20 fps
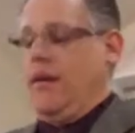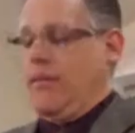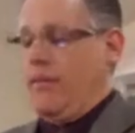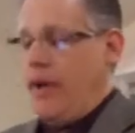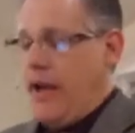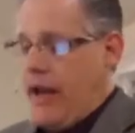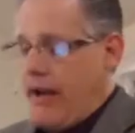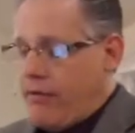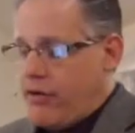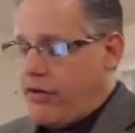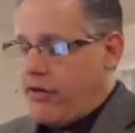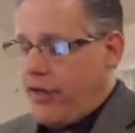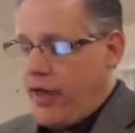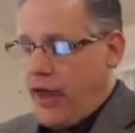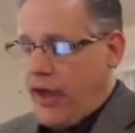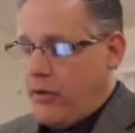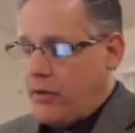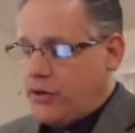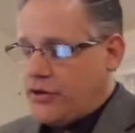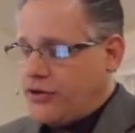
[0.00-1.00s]
but
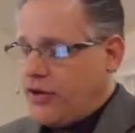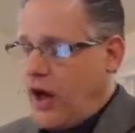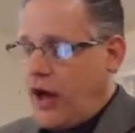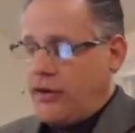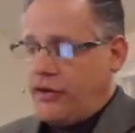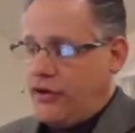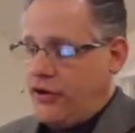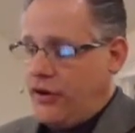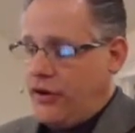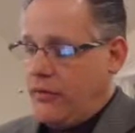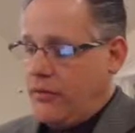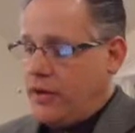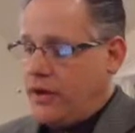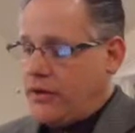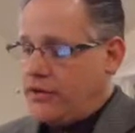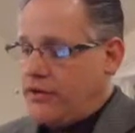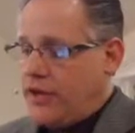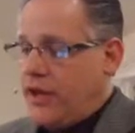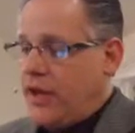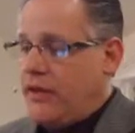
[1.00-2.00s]
everything was not good
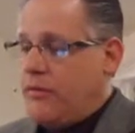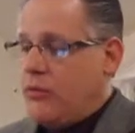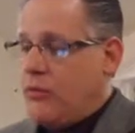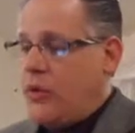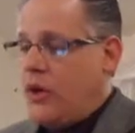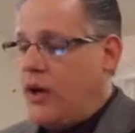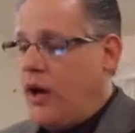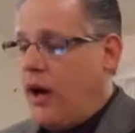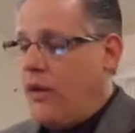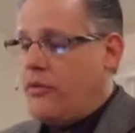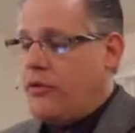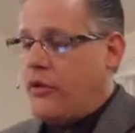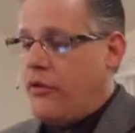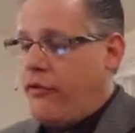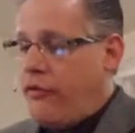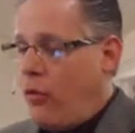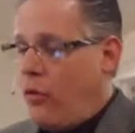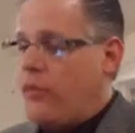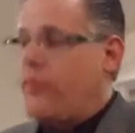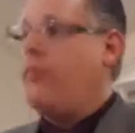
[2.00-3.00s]
because then we come to the
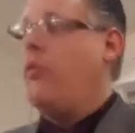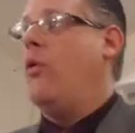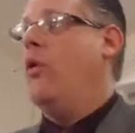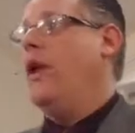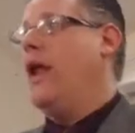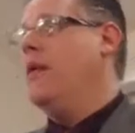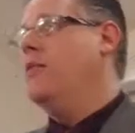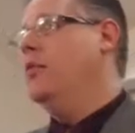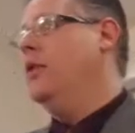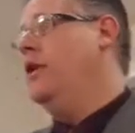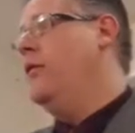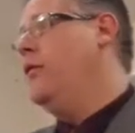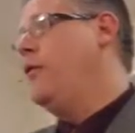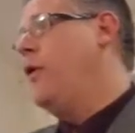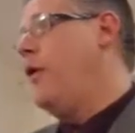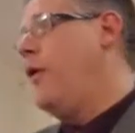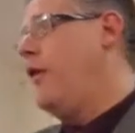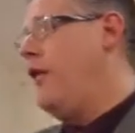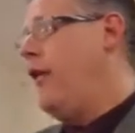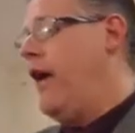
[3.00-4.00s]
fourth point, I believe
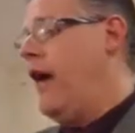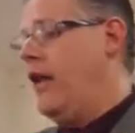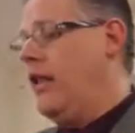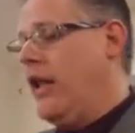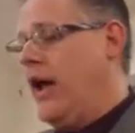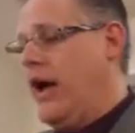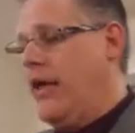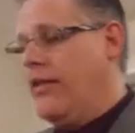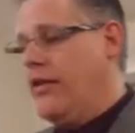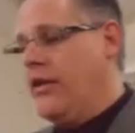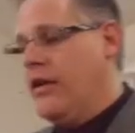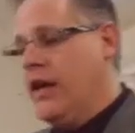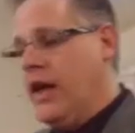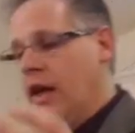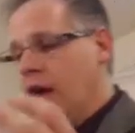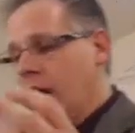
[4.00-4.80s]
we are in our outline the